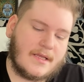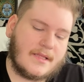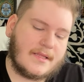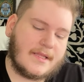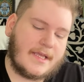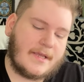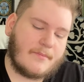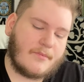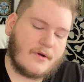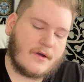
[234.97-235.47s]

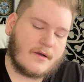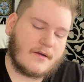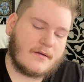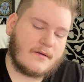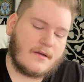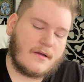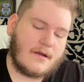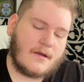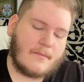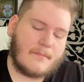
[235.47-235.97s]
Libra,
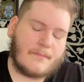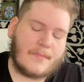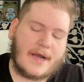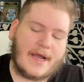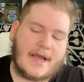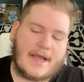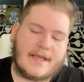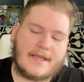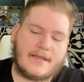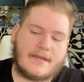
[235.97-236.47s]

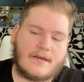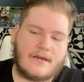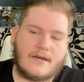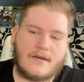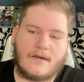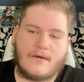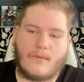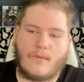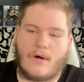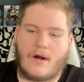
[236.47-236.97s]
by
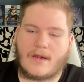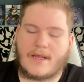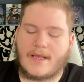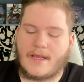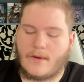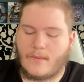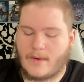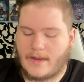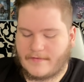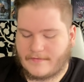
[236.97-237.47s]

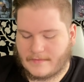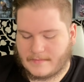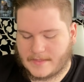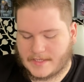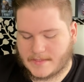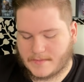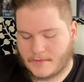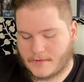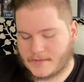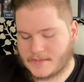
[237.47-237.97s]
Walking away from
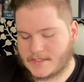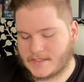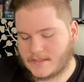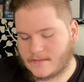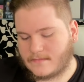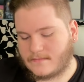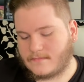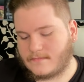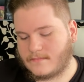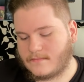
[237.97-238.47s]
this
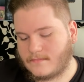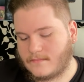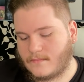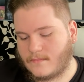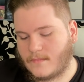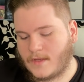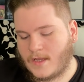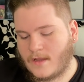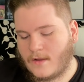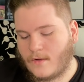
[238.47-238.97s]
person
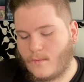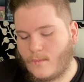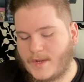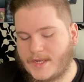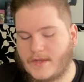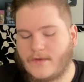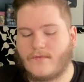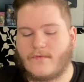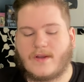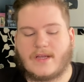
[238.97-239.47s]

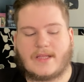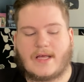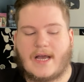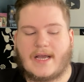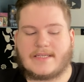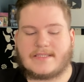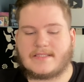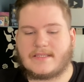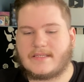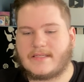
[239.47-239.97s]
when you
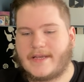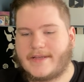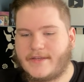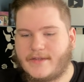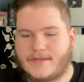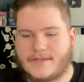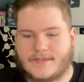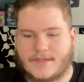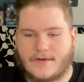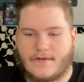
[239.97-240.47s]
realized that you
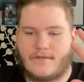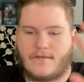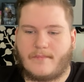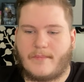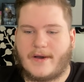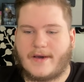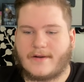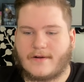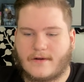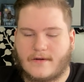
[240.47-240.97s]
deserved
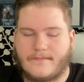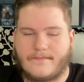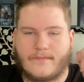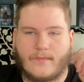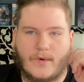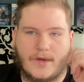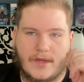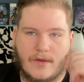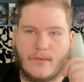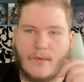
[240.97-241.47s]
better.
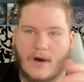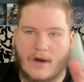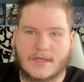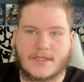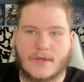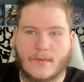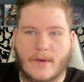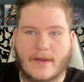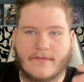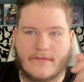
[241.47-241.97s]
When you
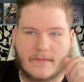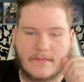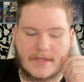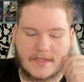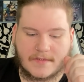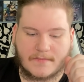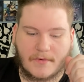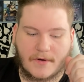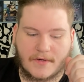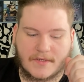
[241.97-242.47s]
walked away from
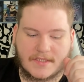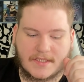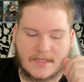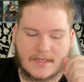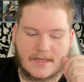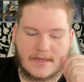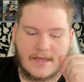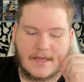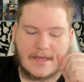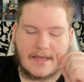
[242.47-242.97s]
this
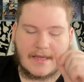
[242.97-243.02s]
person,